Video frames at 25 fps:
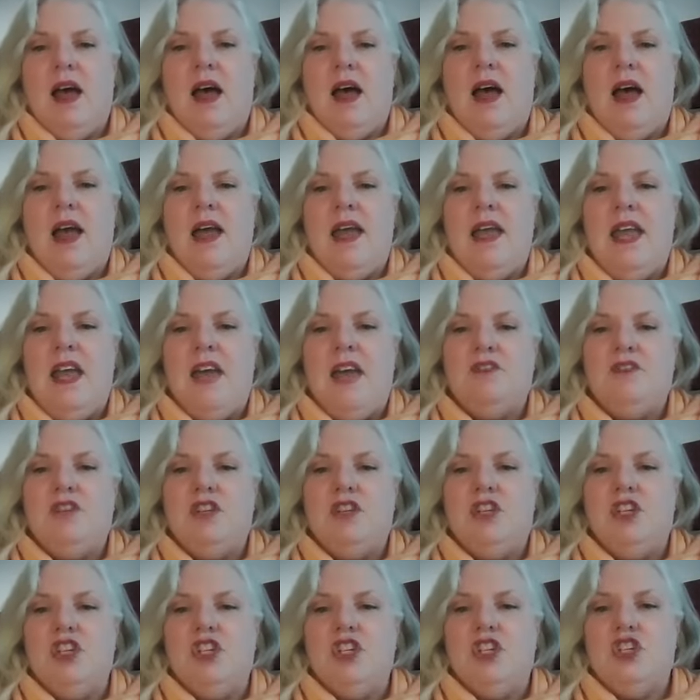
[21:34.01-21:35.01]
I have to
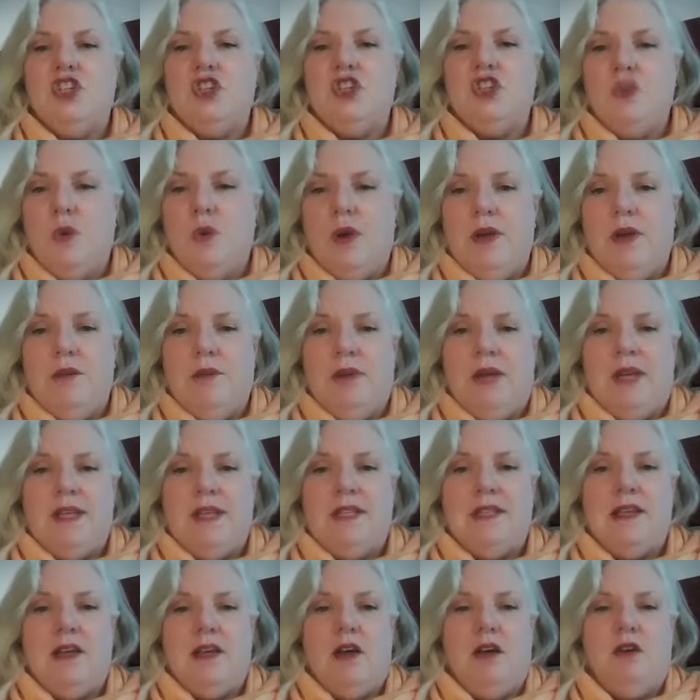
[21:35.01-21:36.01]
destroy
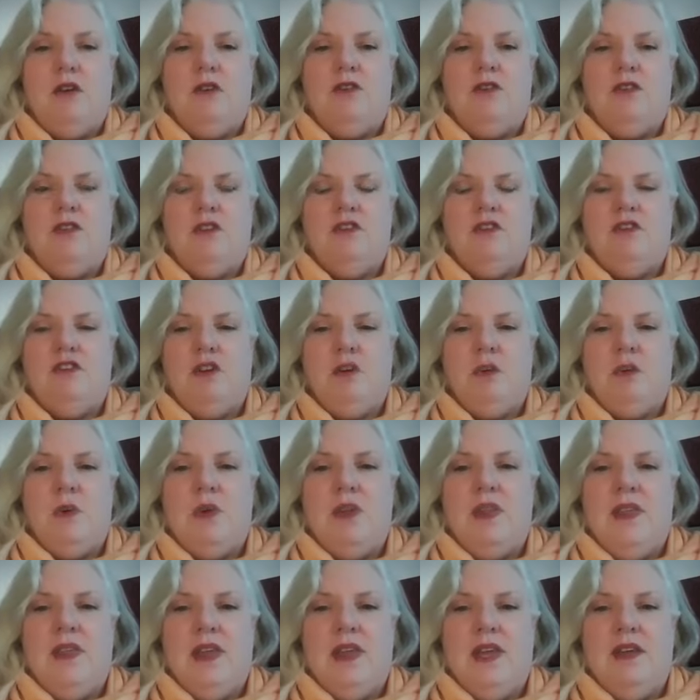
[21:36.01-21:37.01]
myself from
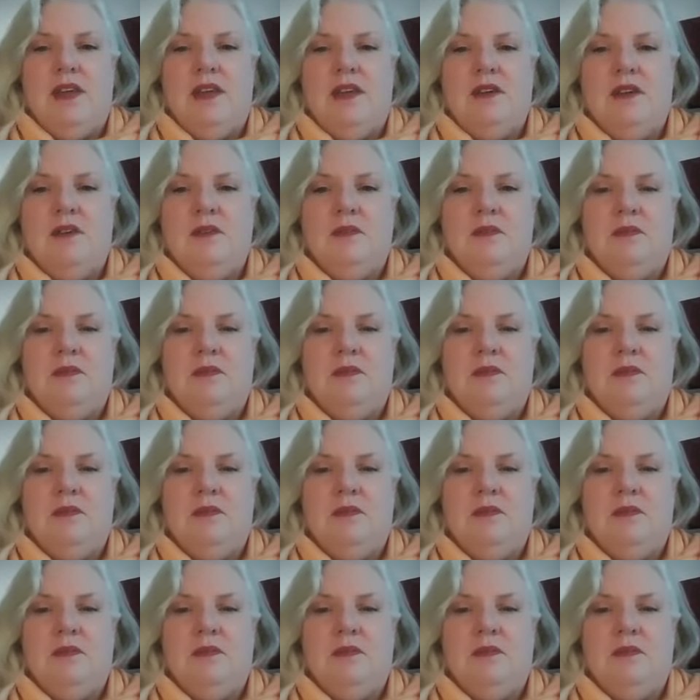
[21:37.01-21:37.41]
within.